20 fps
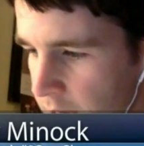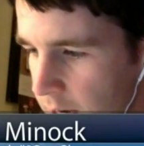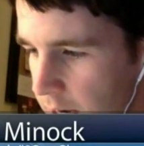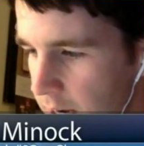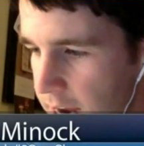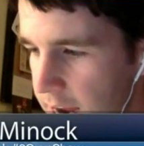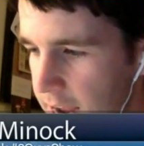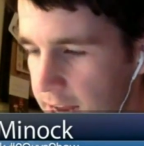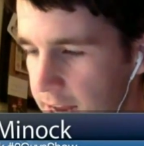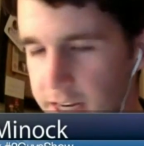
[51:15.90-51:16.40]

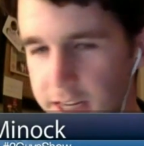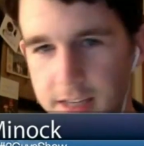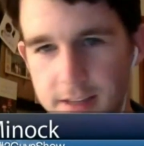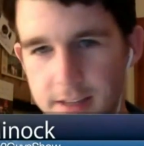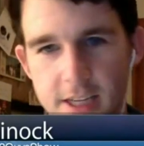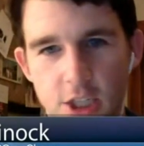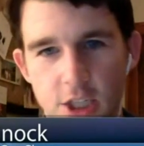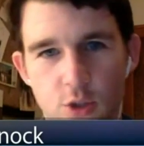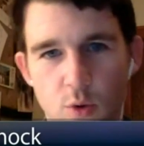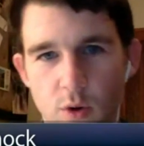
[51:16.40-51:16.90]
and
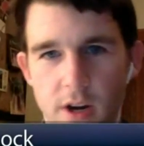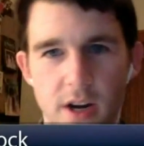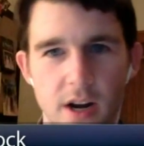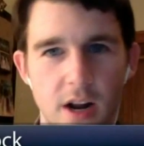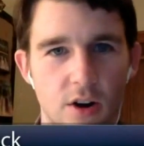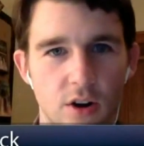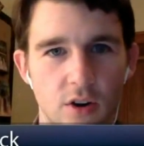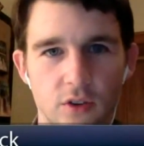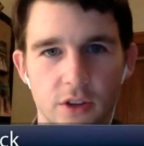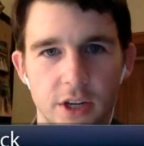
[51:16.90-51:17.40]
he tweeted
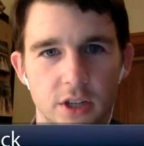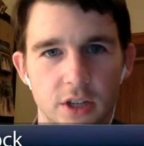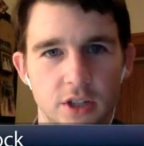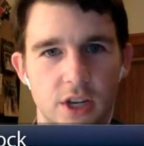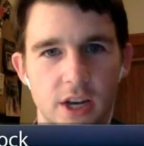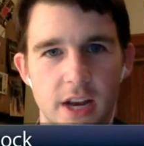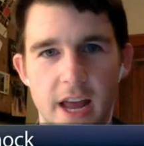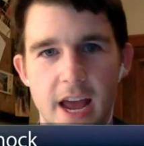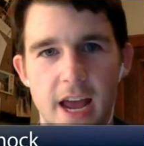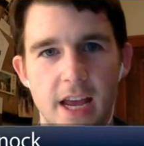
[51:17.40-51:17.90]
out earlier
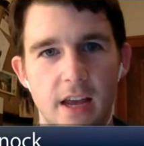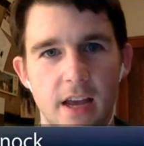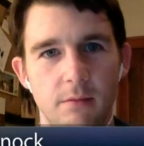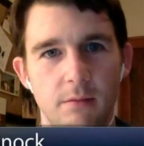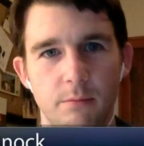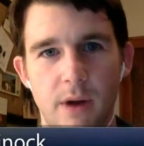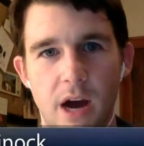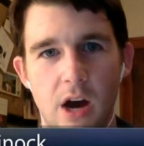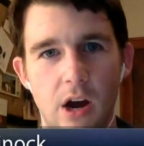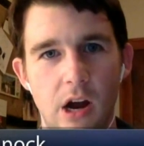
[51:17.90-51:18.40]
today
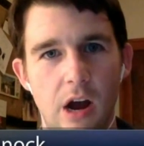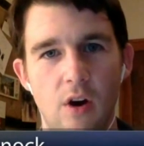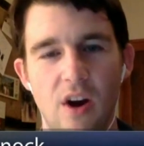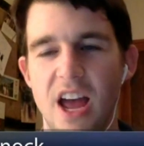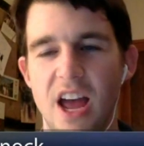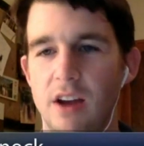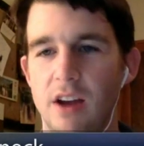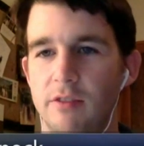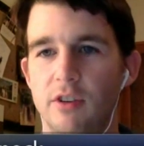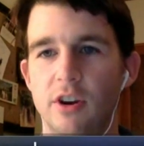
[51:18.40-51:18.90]
about how
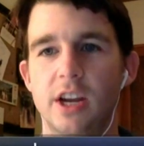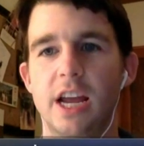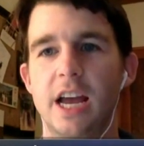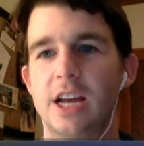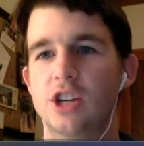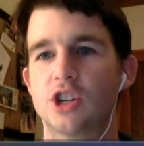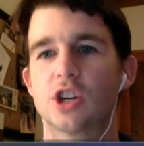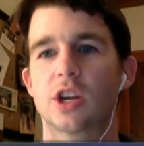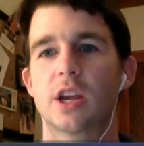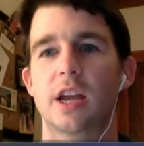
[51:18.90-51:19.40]
every
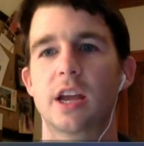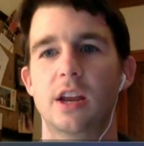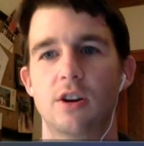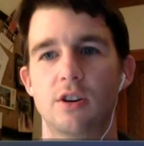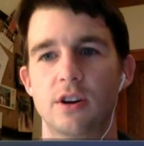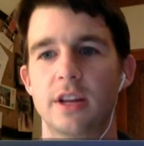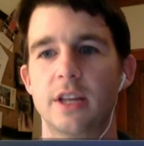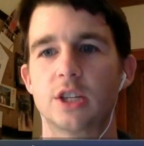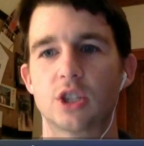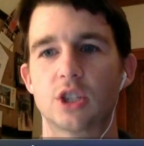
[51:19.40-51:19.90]
educator
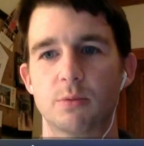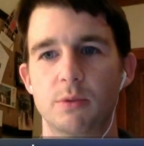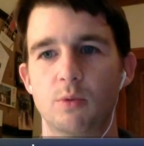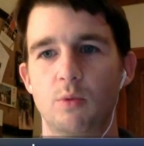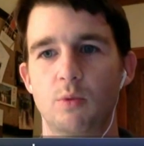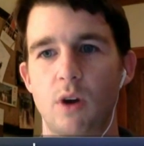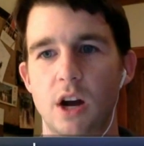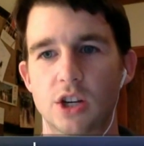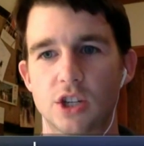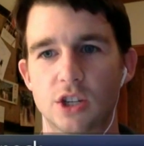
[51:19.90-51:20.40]
needs to be
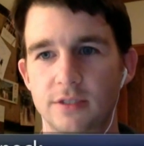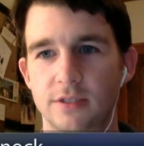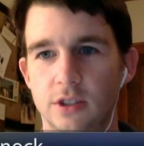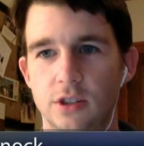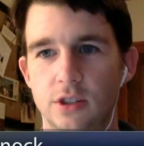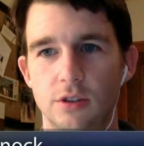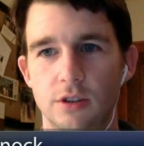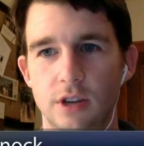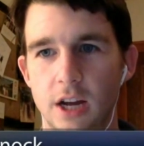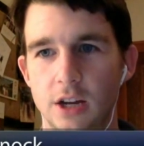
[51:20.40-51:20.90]
watching the
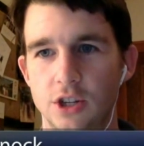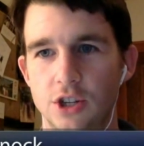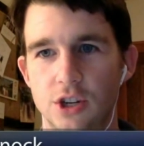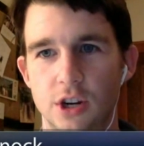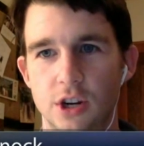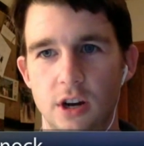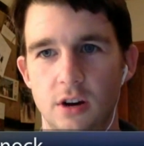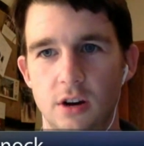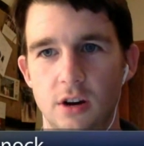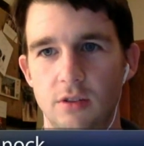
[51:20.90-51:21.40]
Two Guys
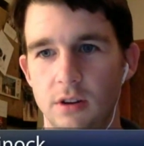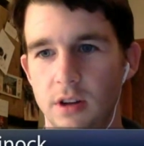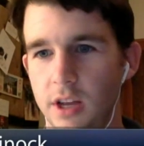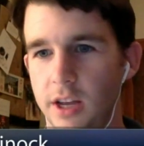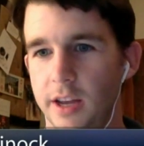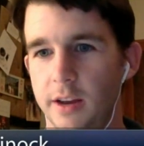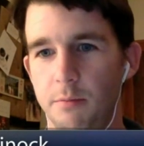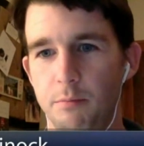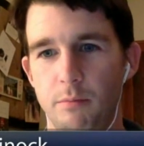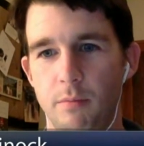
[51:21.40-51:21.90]
show.
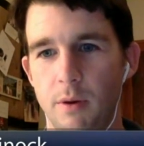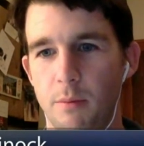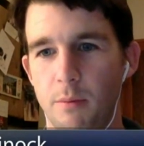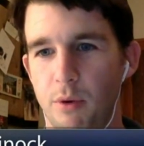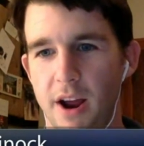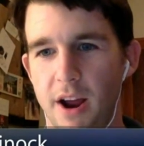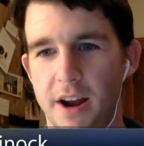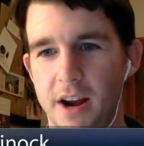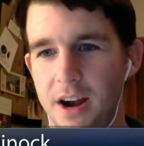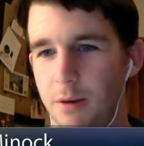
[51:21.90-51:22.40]
And
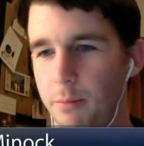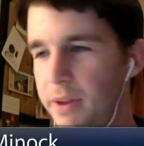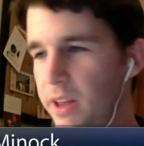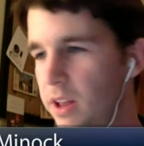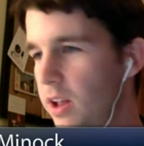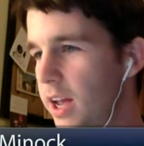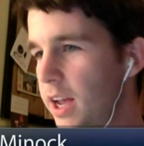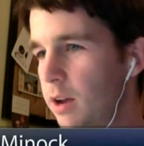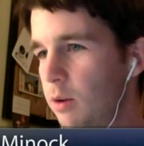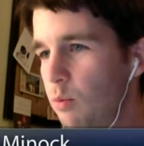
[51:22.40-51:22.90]
Brad and I would be
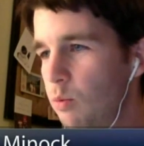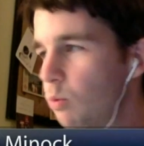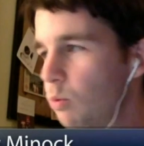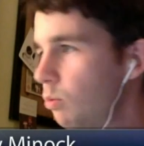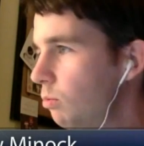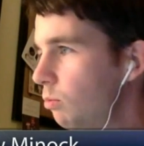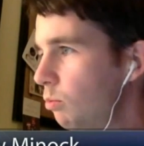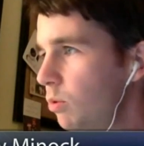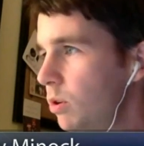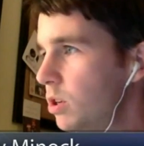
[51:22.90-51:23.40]
like,
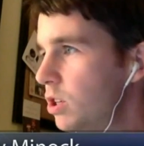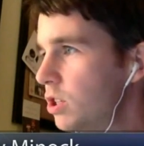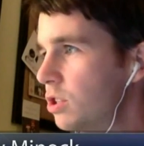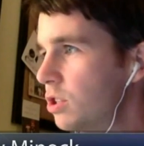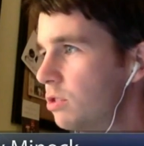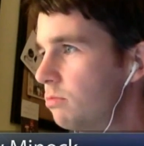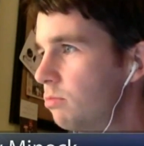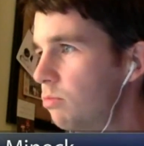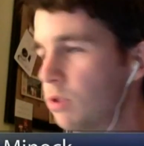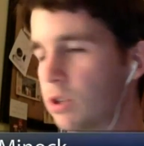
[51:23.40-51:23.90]

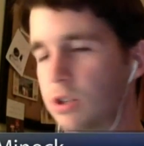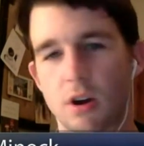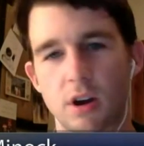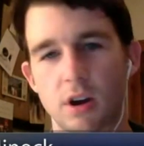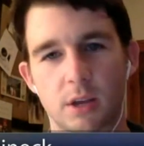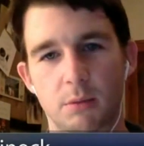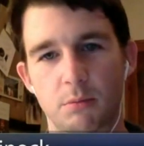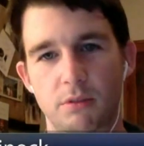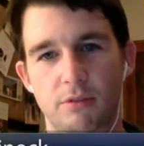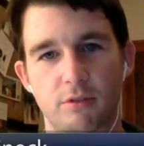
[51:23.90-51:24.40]
we're
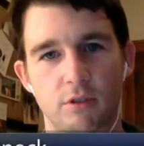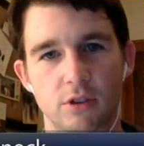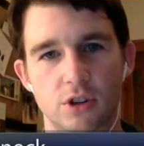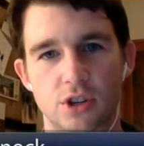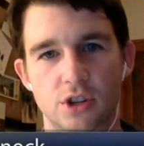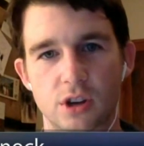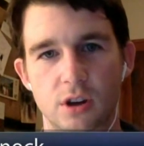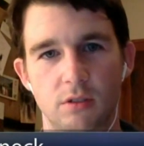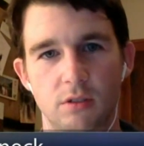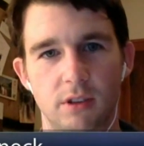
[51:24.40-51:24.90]
talking before the
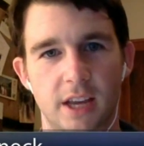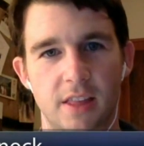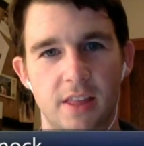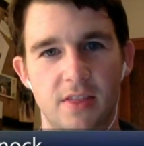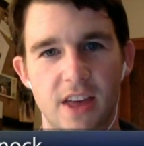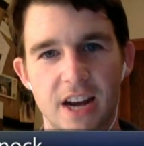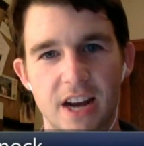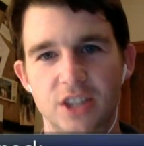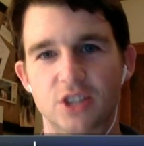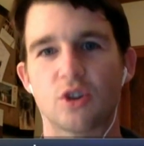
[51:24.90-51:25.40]
show, and like,
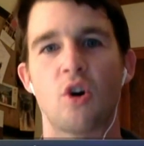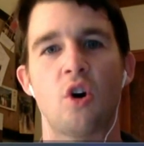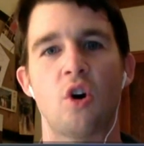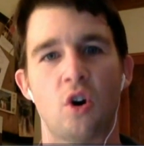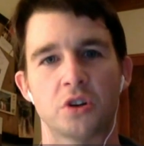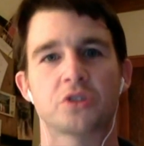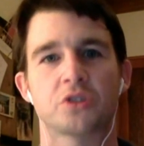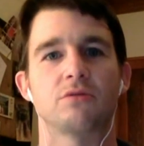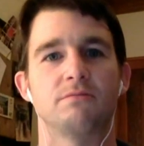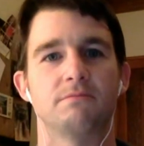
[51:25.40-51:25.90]
that is
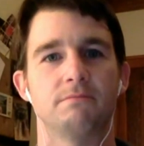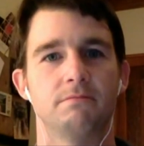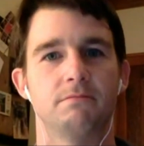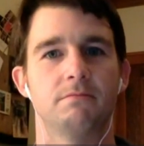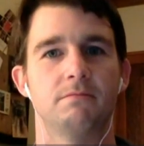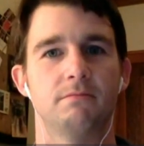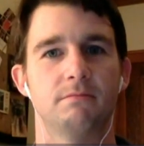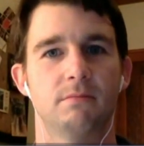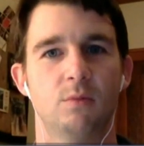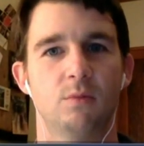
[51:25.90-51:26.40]
awesome.
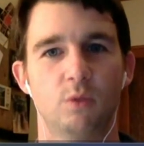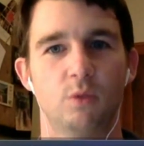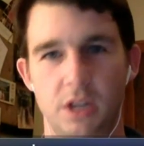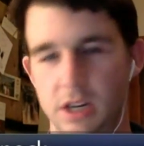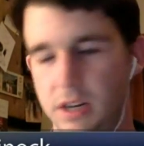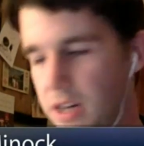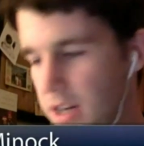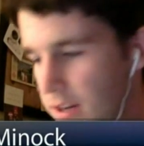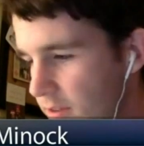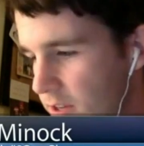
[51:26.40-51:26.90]
We
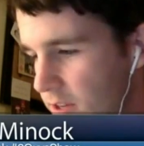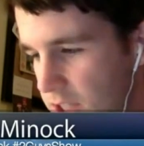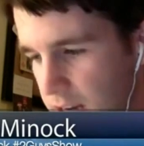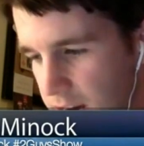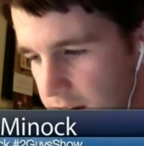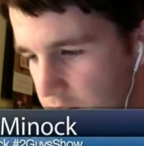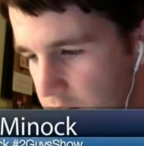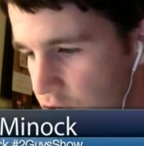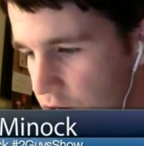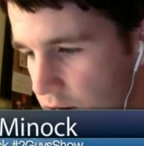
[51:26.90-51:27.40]
need to give this
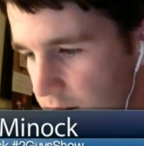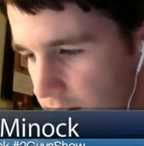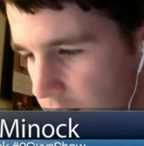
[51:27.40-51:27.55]
guy a shout